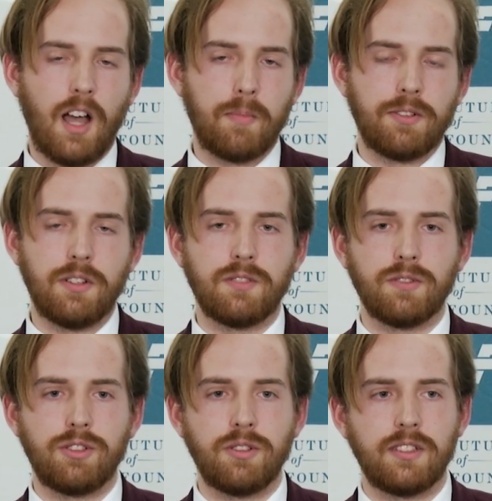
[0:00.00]
opportunities
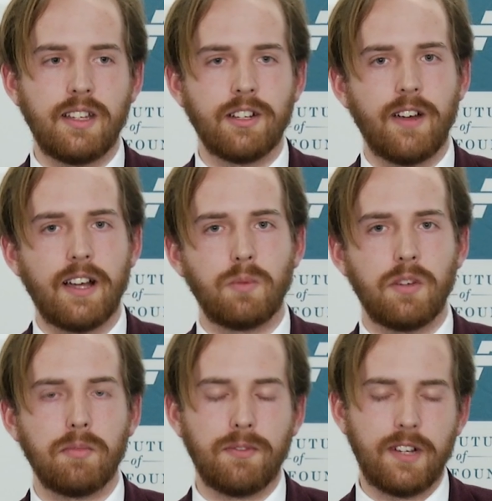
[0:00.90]
for students to interact
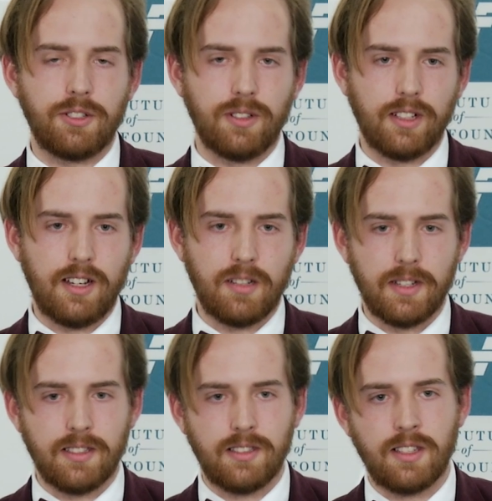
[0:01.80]
with professional
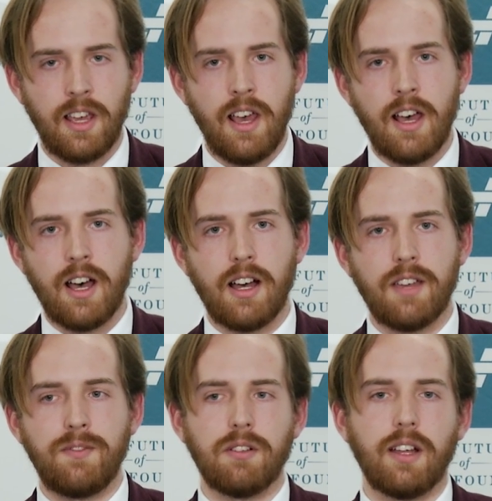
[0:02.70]
economists. Uh,
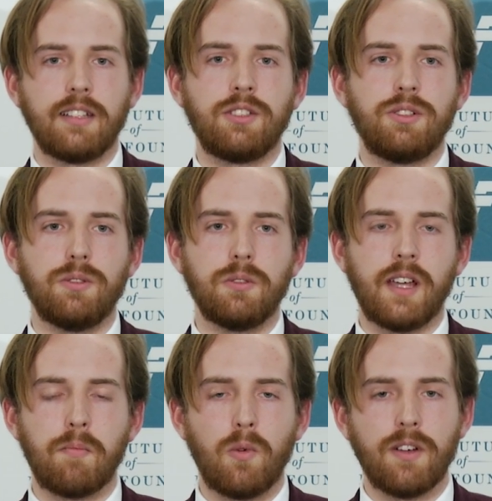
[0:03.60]
if you'd like to
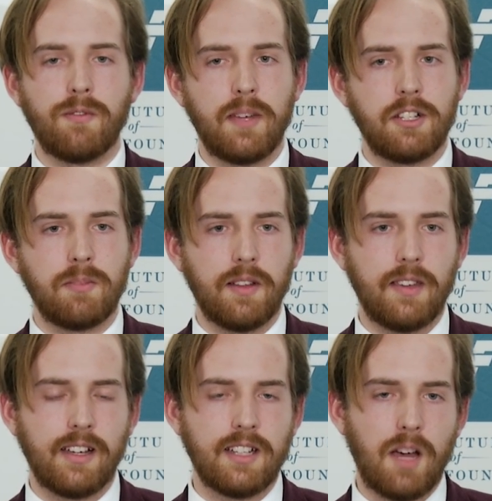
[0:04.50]
get more information about
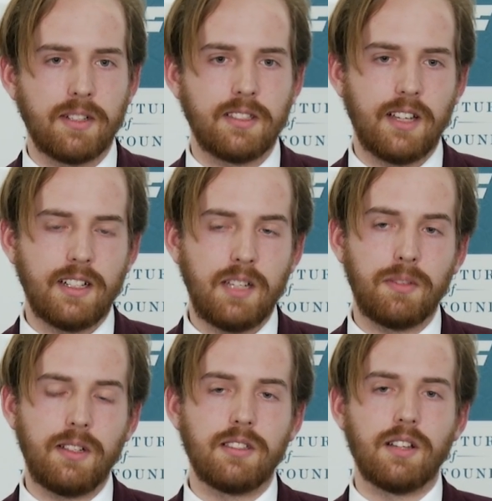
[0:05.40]
the Economic Society,
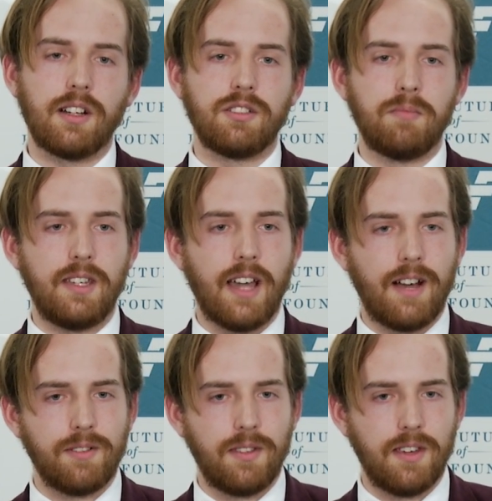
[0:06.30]
please talk to me
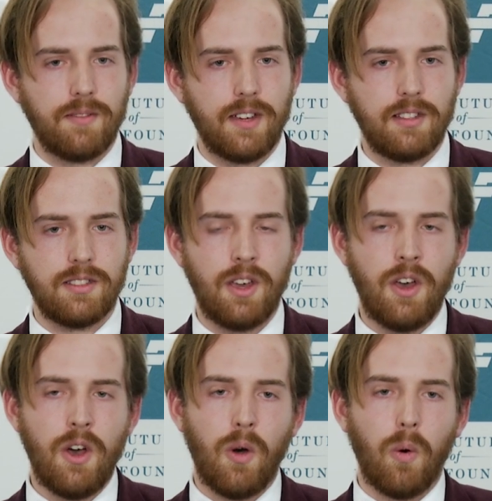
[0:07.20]
after the event
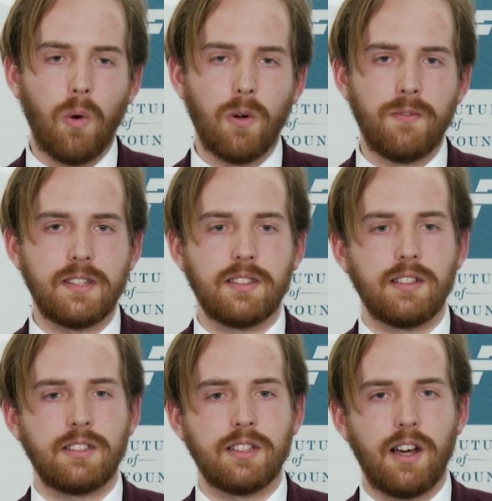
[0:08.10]
or
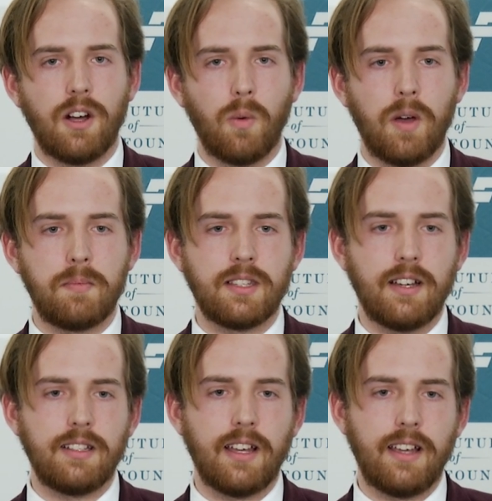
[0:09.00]
visit our
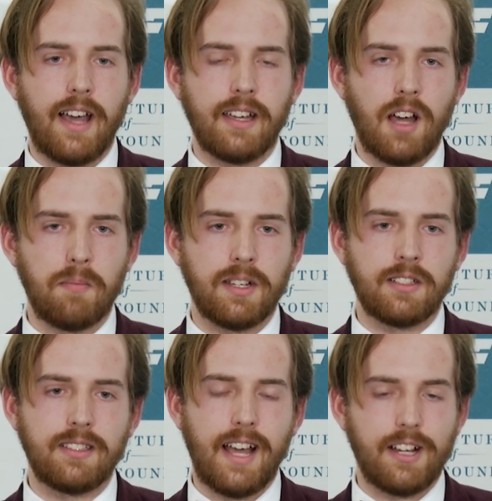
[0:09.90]
website,
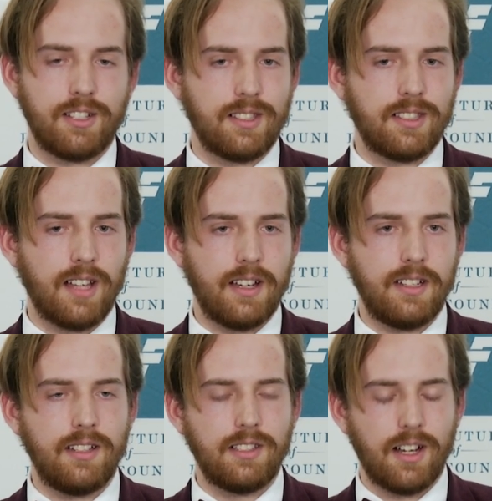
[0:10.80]

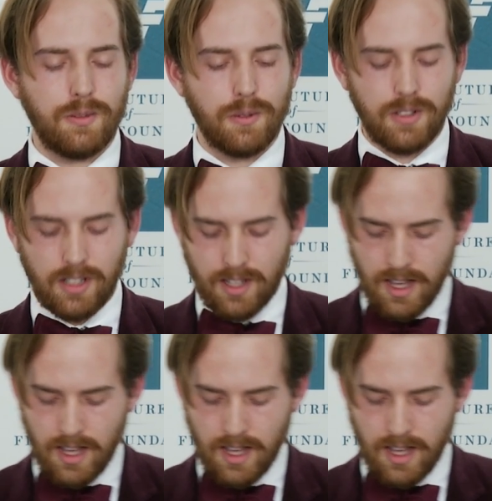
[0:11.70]
economics-society.org.